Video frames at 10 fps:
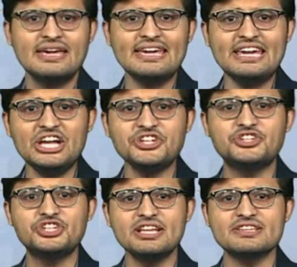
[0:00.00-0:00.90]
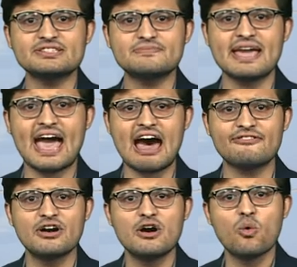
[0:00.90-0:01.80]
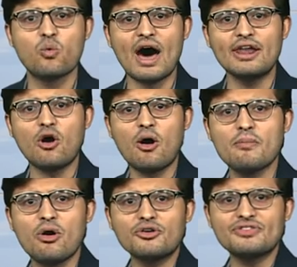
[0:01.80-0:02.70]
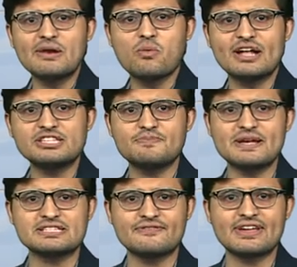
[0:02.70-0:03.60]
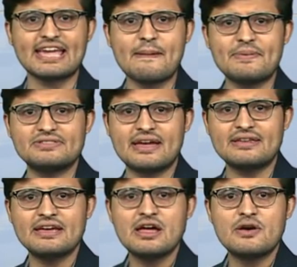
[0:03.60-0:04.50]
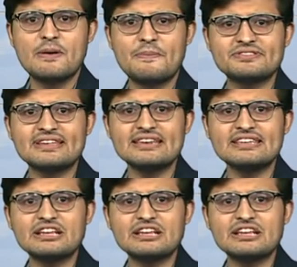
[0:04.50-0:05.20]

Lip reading: Each genus may have one or more than one specific epithet representing